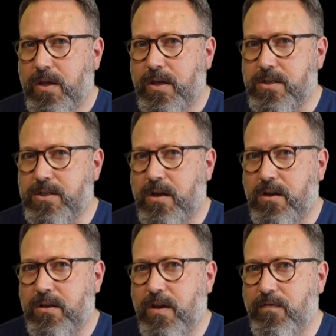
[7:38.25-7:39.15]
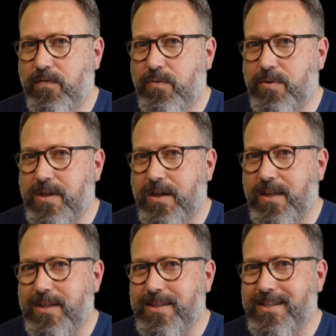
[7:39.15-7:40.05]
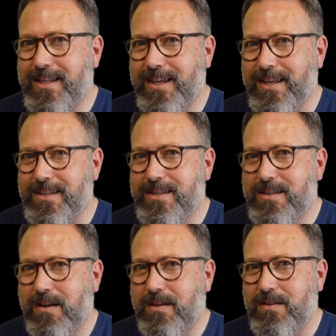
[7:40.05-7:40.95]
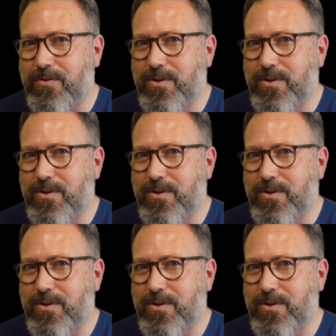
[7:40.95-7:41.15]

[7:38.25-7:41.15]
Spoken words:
It's starting to come forward. This is going to get stuck though.